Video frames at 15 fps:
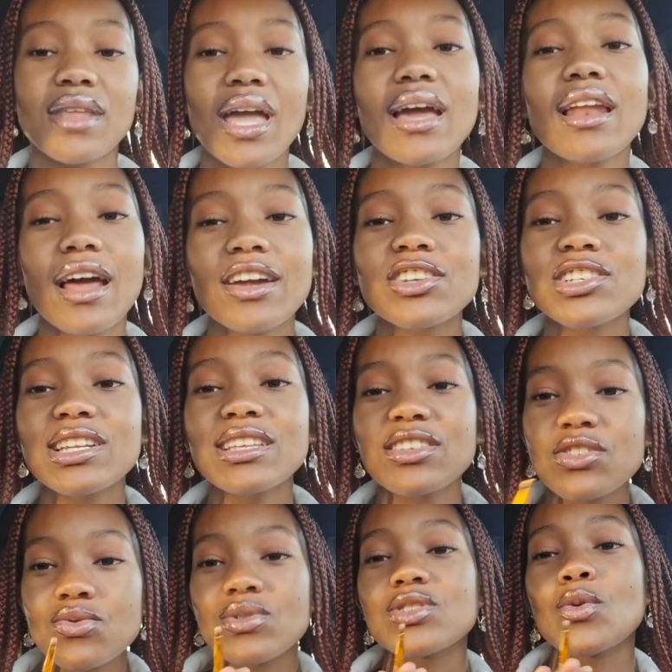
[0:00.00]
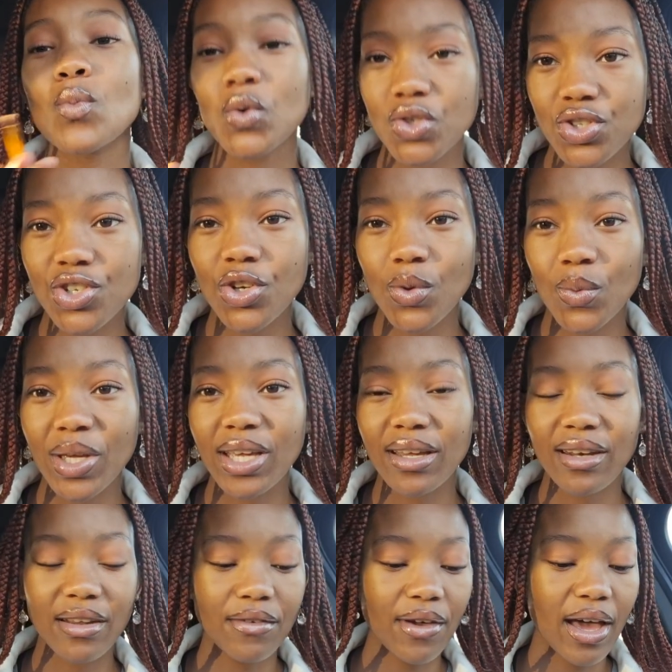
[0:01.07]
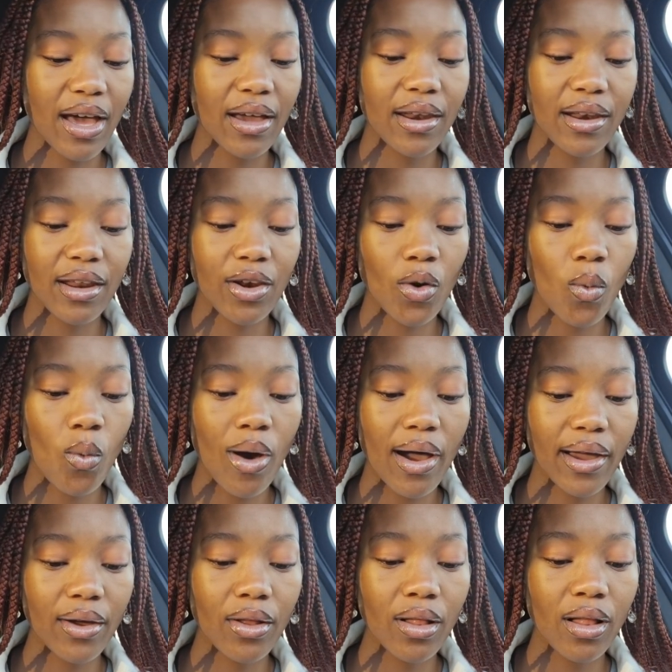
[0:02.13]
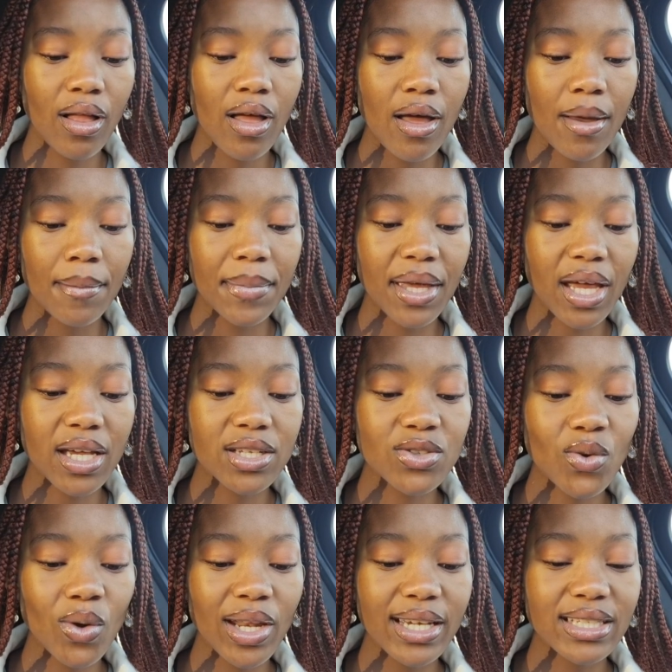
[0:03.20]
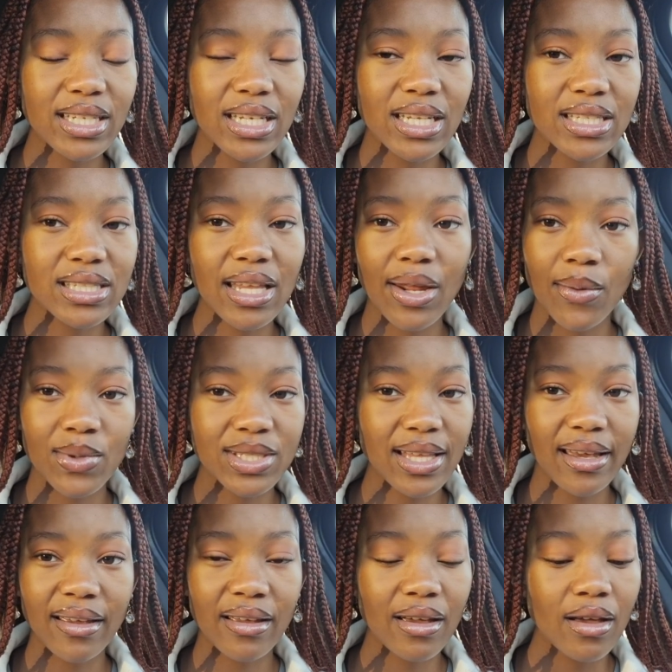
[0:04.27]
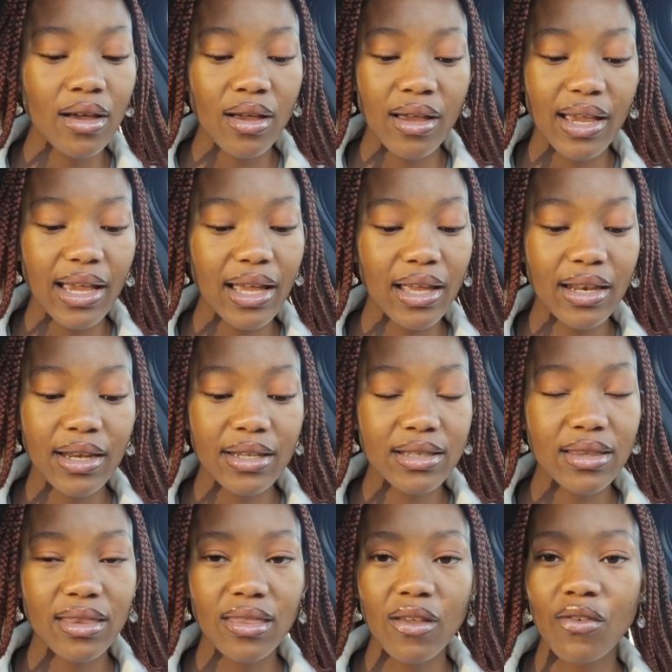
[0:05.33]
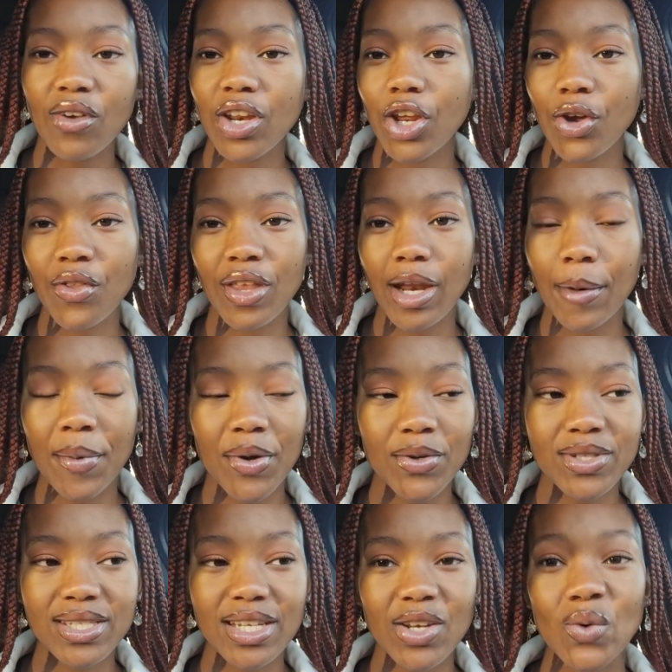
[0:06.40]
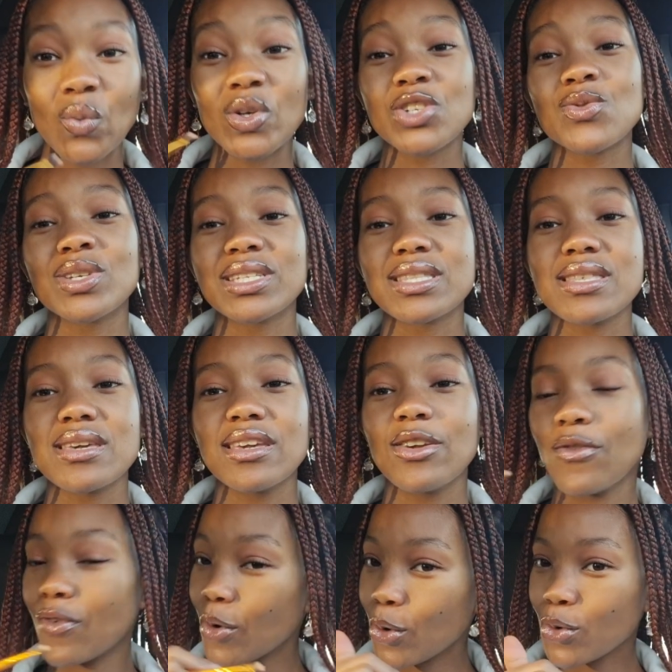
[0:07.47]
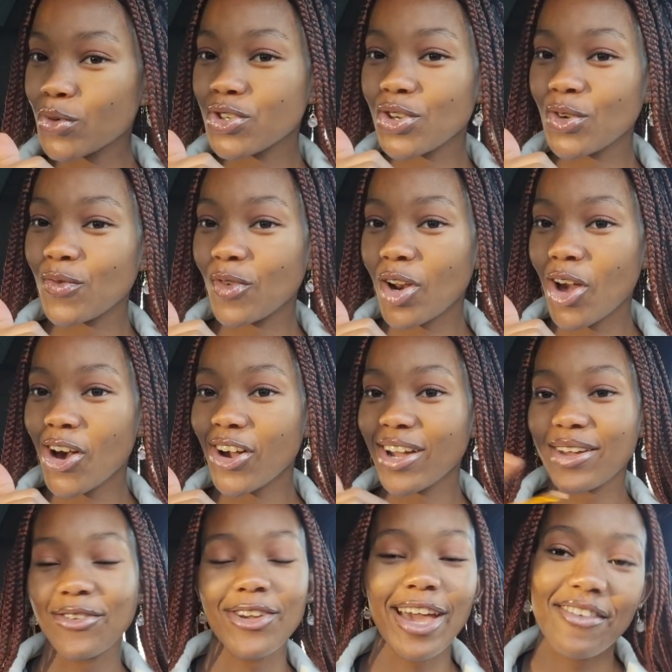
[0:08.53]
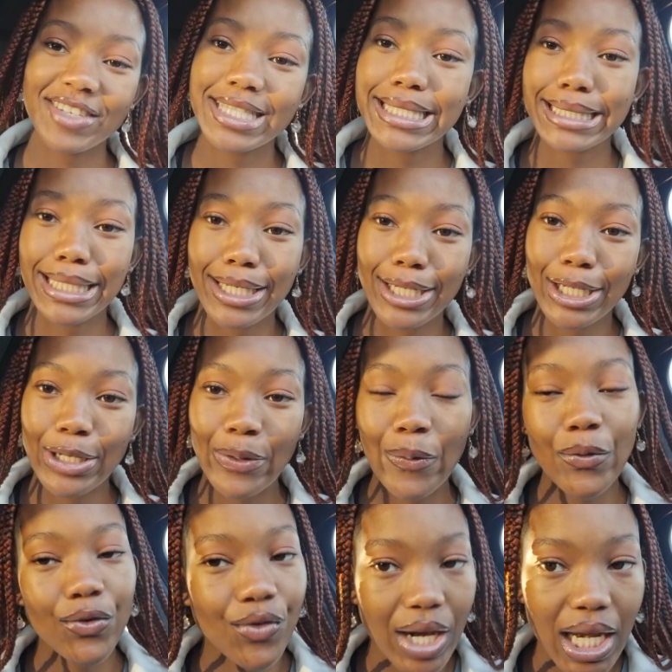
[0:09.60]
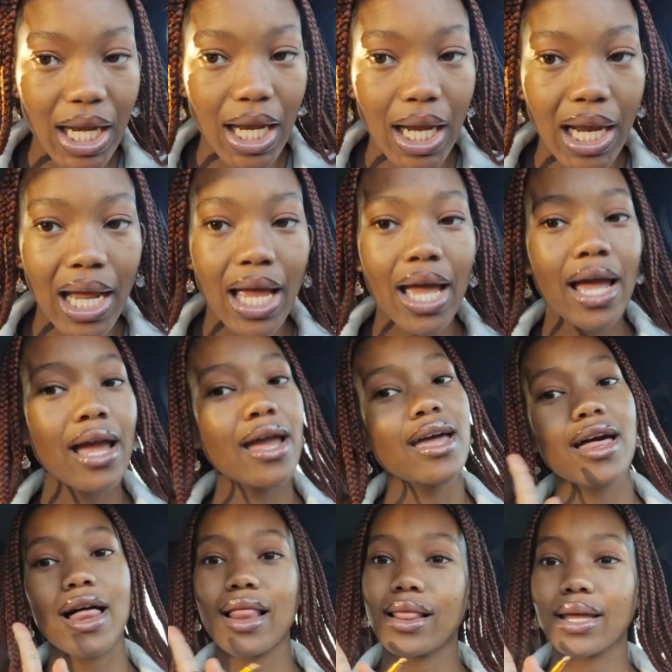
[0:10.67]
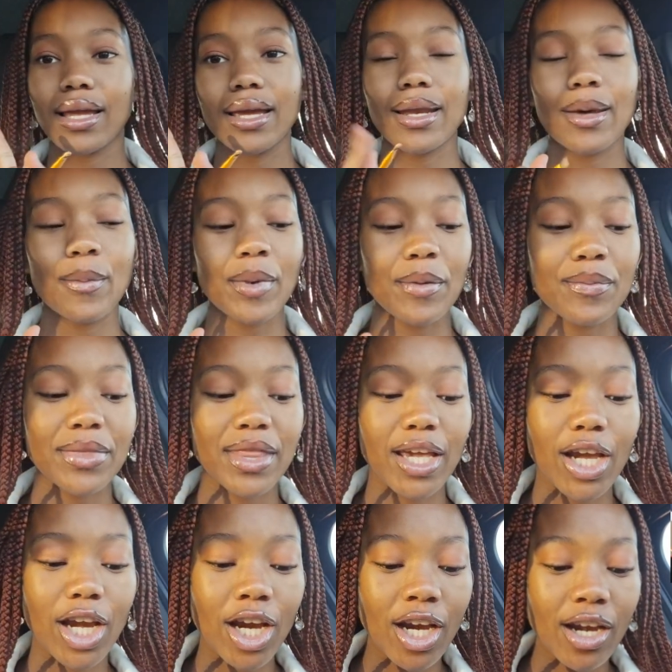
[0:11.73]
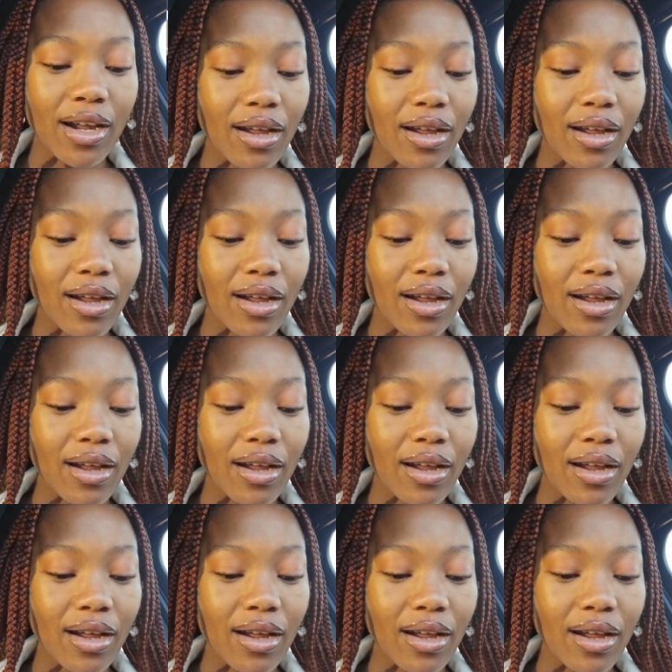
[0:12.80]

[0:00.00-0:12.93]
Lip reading: Actually, this was the most chill weekend I've had in a while, because all I did yesterday was like edit the video that I posted, which was the photo shoot vlog, if you haven't seen it already. I'll link it up there.